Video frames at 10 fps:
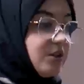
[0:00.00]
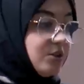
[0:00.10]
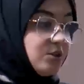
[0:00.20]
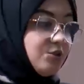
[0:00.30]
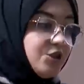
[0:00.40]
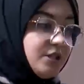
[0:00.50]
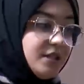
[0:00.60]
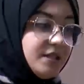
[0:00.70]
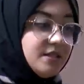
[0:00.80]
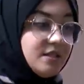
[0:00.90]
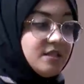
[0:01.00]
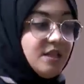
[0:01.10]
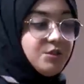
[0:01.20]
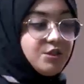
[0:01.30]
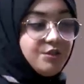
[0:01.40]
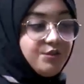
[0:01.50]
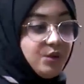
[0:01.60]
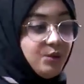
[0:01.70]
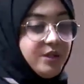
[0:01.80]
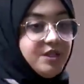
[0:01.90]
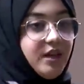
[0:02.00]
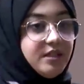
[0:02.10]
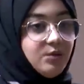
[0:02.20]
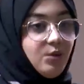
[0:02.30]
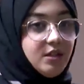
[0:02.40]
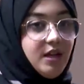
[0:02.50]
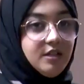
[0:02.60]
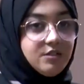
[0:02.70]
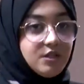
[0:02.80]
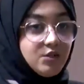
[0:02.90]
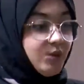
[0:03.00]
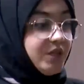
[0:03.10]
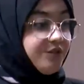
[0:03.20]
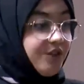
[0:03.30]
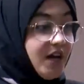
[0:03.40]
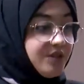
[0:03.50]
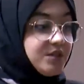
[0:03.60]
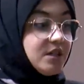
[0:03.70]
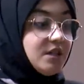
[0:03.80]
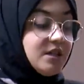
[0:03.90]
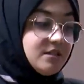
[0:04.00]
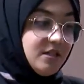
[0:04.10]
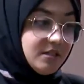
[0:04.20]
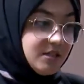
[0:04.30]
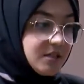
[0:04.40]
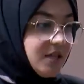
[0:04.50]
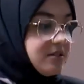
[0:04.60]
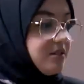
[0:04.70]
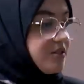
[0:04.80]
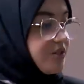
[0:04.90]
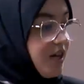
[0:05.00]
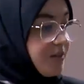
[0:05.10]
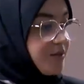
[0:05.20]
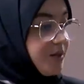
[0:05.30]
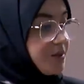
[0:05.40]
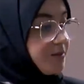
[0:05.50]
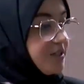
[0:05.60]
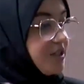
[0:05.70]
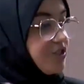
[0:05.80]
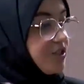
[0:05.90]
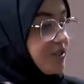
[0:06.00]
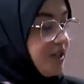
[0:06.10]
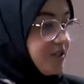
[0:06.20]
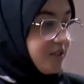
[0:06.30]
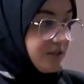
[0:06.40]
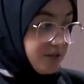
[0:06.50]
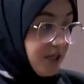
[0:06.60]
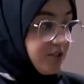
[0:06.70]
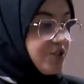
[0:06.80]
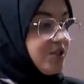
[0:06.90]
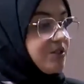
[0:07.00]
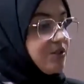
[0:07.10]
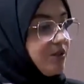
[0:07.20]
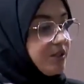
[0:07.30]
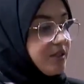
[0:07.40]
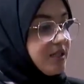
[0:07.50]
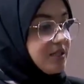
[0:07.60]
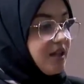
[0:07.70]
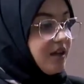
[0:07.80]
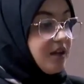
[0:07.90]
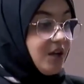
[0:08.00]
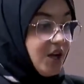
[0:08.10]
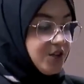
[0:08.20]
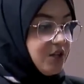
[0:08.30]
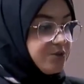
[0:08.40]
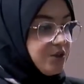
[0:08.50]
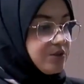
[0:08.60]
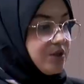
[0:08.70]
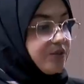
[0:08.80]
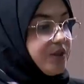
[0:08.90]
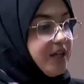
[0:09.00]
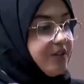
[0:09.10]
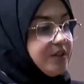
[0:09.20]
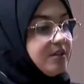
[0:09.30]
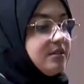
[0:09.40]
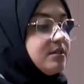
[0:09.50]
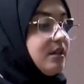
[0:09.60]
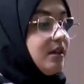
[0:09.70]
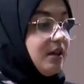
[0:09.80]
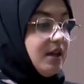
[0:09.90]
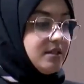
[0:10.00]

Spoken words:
The conclusion in this systemic review defined the 125 studies that describe the implementation strategies to increase the adoptions of the evidence